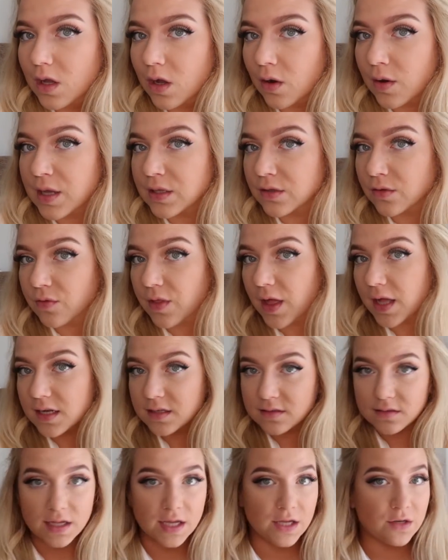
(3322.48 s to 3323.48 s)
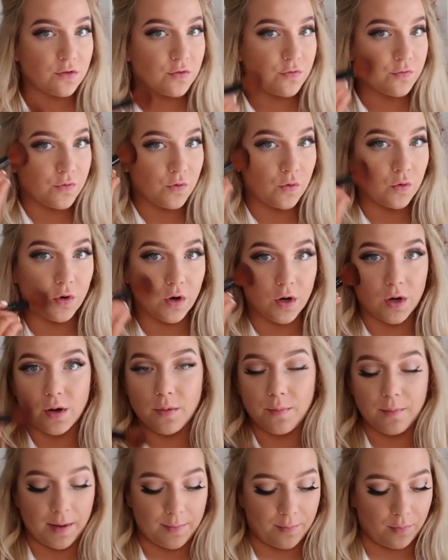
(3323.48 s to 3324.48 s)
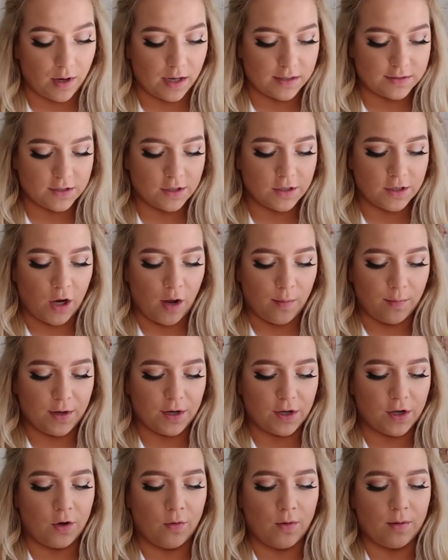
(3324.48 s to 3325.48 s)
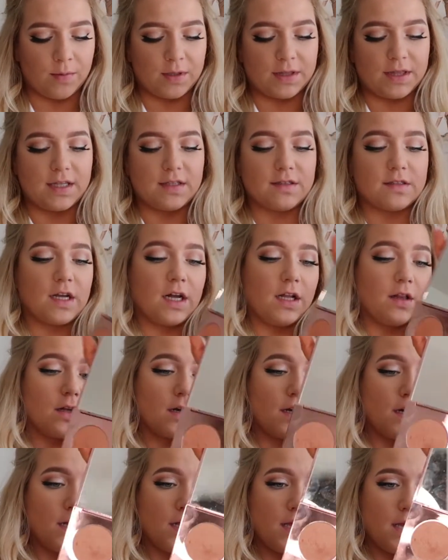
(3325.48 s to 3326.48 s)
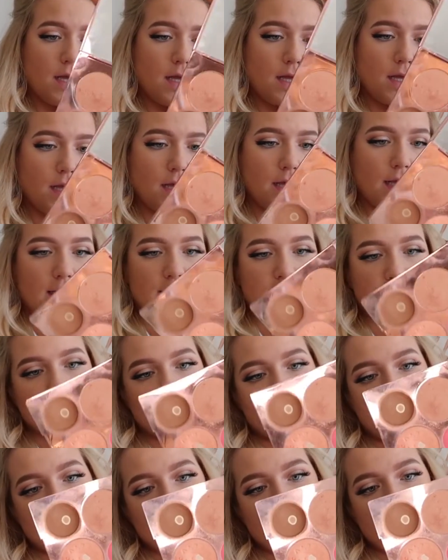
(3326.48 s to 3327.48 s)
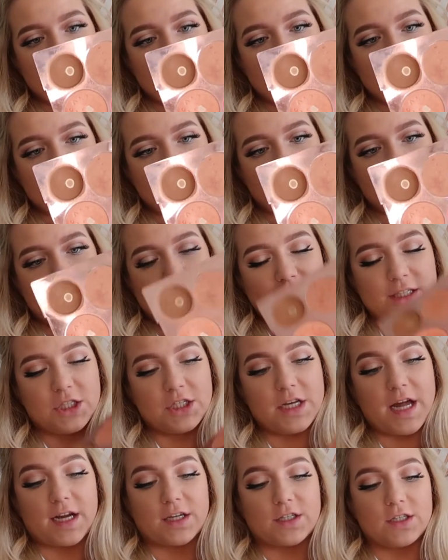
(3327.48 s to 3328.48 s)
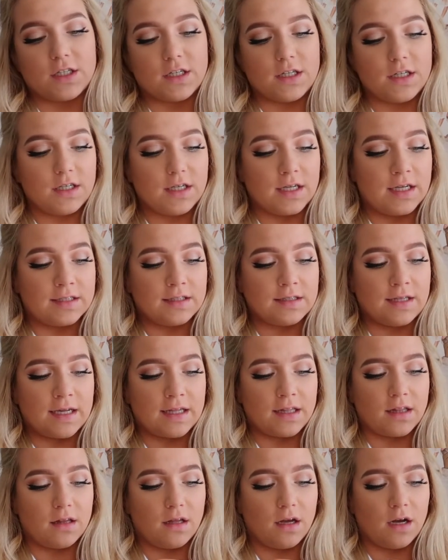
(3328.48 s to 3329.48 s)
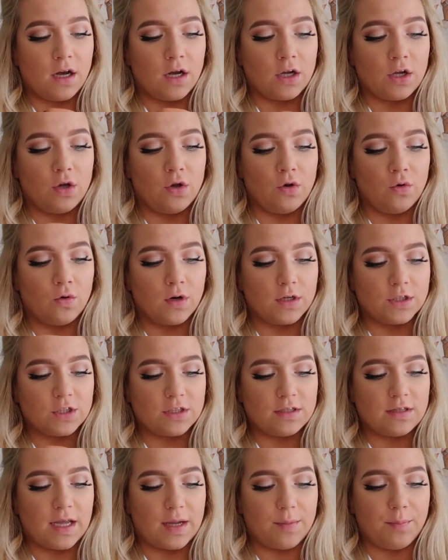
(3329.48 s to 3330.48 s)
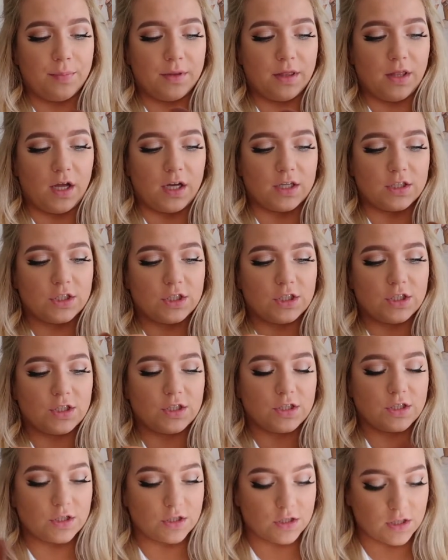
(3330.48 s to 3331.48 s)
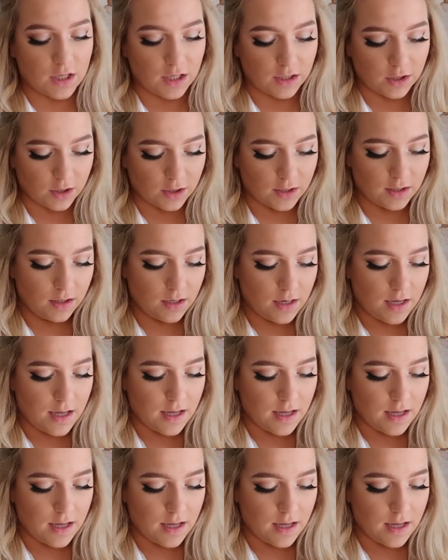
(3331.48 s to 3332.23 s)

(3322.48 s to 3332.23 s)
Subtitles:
Okay, so that is it for my bronzer. Now I'm gonna go in with this color. It's called Beach Nectar. It's like a gorgeous like blush color.